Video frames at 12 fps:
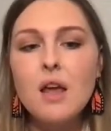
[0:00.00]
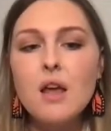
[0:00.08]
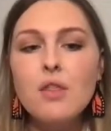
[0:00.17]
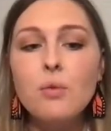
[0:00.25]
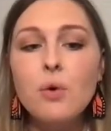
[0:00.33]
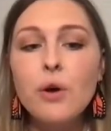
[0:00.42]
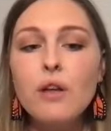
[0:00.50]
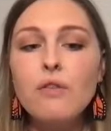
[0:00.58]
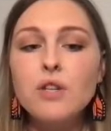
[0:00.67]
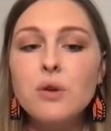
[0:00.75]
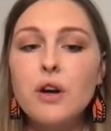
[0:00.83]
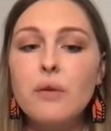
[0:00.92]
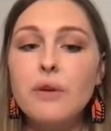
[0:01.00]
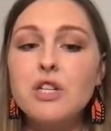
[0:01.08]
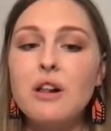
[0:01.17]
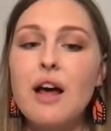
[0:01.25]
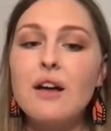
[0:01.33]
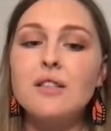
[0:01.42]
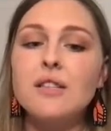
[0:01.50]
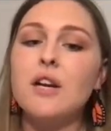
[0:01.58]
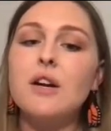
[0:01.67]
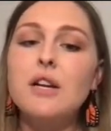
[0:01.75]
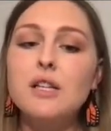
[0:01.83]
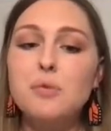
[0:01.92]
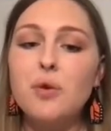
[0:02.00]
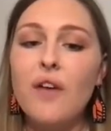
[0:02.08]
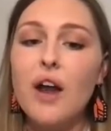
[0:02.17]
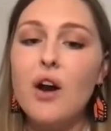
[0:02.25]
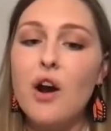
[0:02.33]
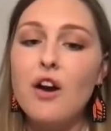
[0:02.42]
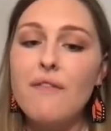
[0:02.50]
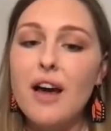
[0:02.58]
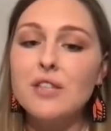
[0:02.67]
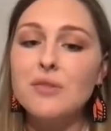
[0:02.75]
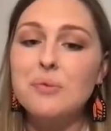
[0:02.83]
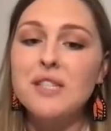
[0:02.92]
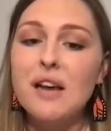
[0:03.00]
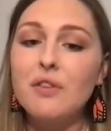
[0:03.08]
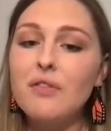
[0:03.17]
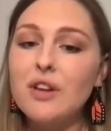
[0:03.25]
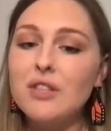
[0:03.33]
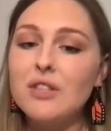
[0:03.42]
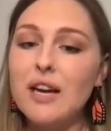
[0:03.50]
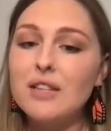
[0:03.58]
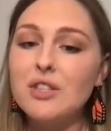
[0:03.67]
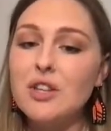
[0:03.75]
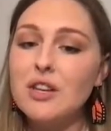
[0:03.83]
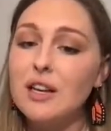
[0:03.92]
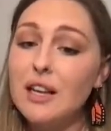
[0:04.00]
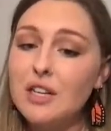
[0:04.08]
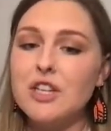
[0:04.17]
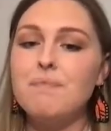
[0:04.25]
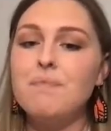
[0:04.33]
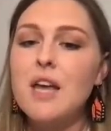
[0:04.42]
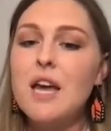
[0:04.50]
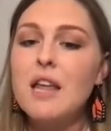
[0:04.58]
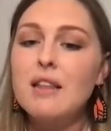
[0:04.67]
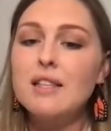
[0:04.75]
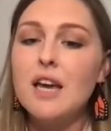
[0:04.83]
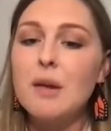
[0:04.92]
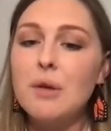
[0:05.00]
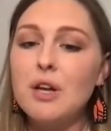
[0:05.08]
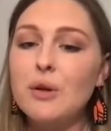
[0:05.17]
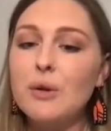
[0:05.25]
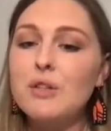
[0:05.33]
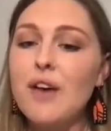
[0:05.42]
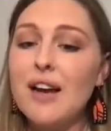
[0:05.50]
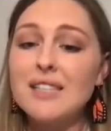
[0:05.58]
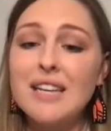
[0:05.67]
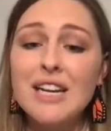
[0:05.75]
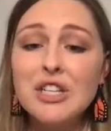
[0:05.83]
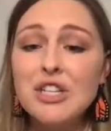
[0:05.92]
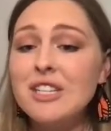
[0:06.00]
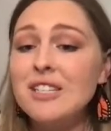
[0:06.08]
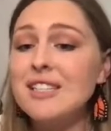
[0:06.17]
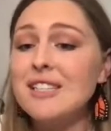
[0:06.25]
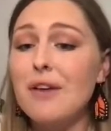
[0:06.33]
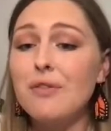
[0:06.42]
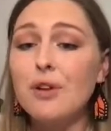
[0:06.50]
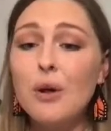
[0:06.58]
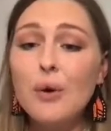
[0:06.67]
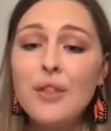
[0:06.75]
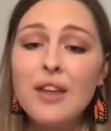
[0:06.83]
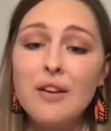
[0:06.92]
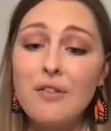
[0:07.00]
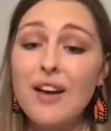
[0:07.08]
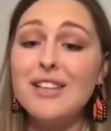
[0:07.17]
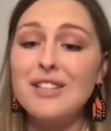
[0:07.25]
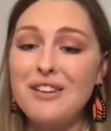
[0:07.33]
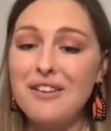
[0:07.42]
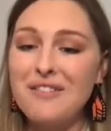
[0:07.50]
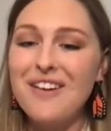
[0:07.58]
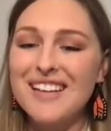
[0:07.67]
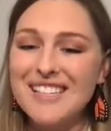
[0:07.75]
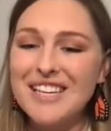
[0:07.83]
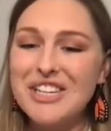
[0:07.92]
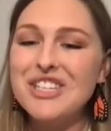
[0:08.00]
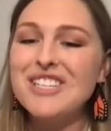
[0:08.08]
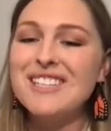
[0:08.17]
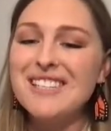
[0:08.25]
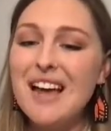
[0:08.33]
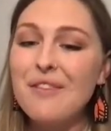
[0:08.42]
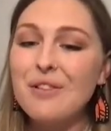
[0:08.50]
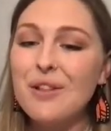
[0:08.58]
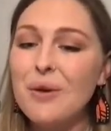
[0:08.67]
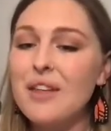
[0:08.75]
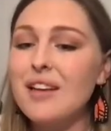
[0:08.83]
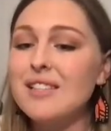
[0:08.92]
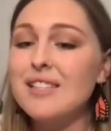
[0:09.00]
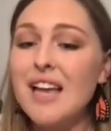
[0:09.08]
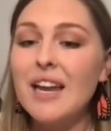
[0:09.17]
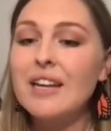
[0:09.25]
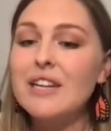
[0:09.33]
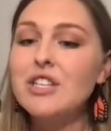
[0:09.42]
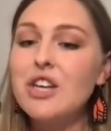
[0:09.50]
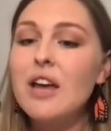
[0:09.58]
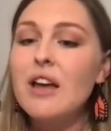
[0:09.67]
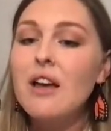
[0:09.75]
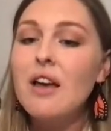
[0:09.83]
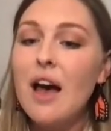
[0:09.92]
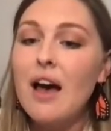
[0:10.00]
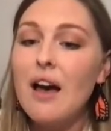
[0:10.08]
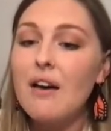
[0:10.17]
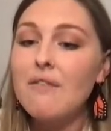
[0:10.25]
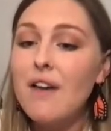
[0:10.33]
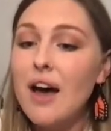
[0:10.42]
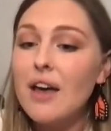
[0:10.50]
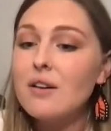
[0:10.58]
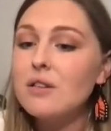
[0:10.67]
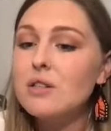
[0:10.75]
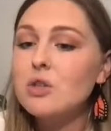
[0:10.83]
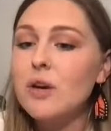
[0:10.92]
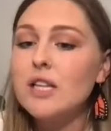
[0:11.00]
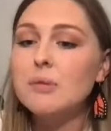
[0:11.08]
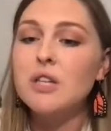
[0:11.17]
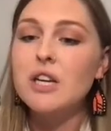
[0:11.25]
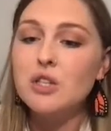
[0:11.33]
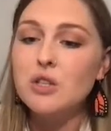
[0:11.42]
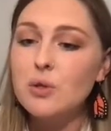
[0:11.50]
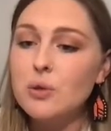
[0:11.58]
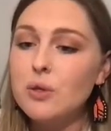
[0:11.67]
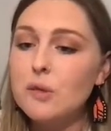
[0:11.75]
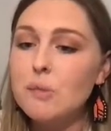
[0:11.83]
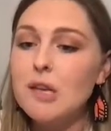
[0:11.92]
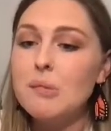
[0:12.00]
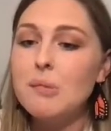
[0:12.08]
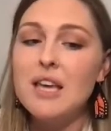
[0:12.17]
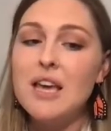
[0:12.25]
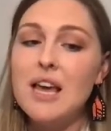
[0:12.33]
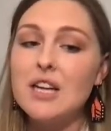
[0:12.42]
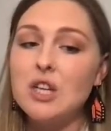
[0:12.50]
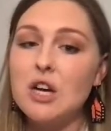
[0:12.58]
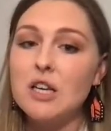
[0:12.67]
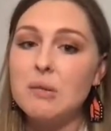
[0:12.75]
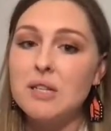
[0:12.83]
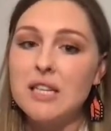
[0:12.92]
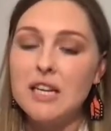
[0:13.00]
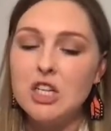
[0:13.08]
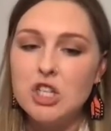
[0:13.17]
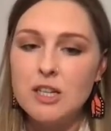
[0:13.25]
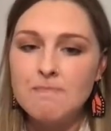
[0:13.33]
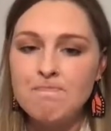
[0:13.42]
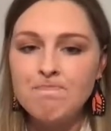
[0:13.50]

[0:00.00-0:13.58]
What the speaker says: The Royal Victoria Regional Health Centre has provided artifacts from several of their sites to the collection. This item includes vaccination, staff clothing, signage, vials, transportation tools, PPE, and documentation.